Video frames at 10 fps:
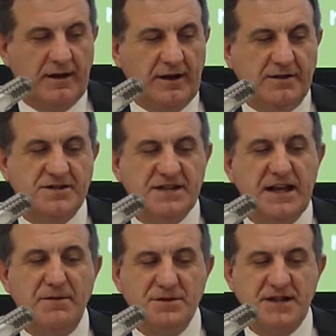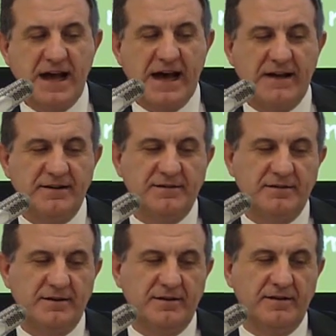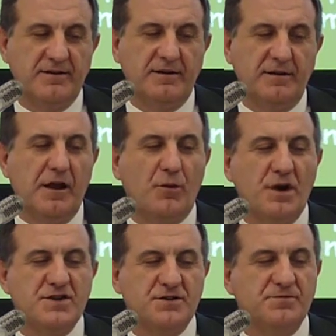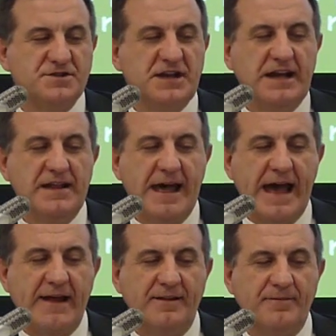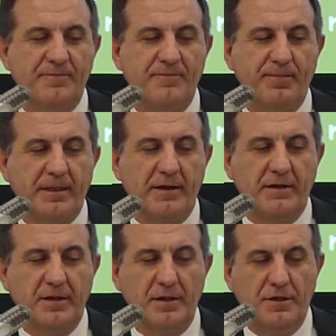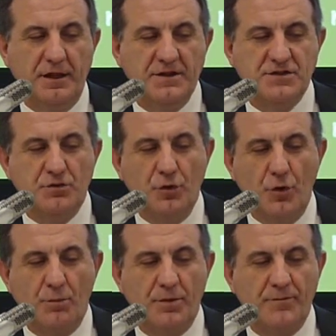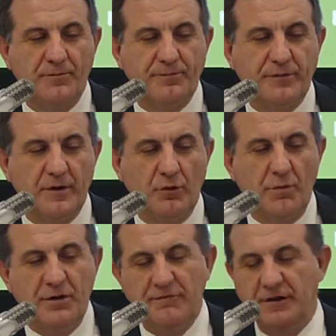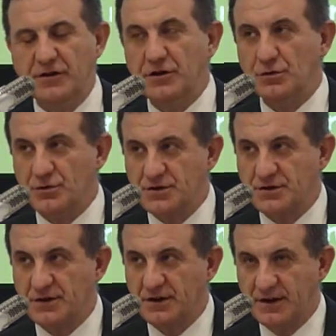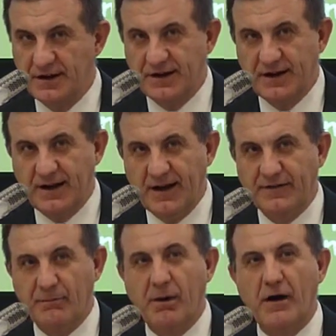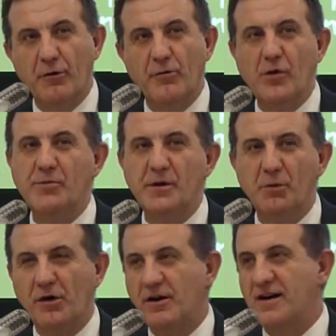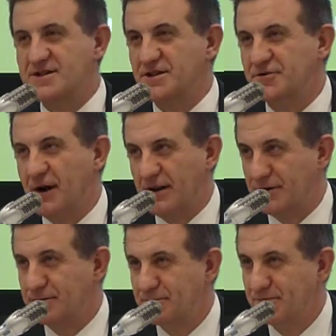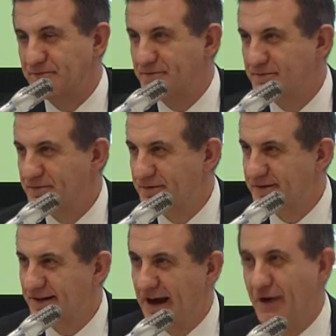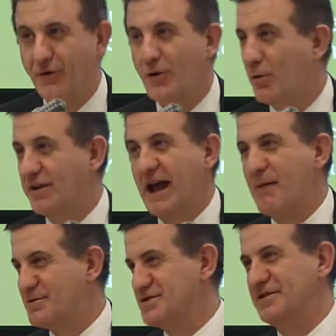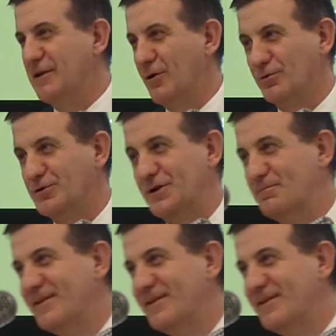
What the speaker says: It seems that the equations say that this group will be reduced and the power will be more concentrated. I don't know what happens in the long term.